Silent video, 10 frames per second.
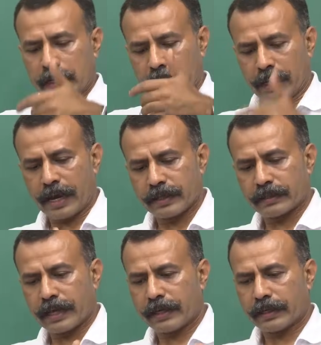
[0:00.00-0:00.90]
lines
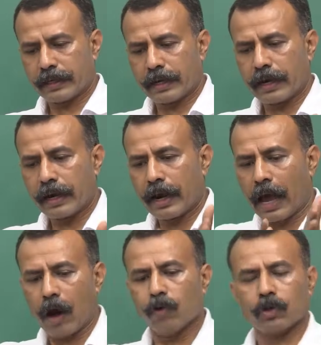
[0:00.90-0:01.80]
that
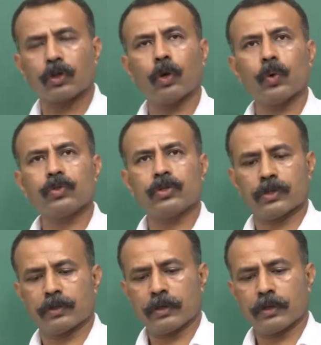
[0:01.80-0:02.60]
how close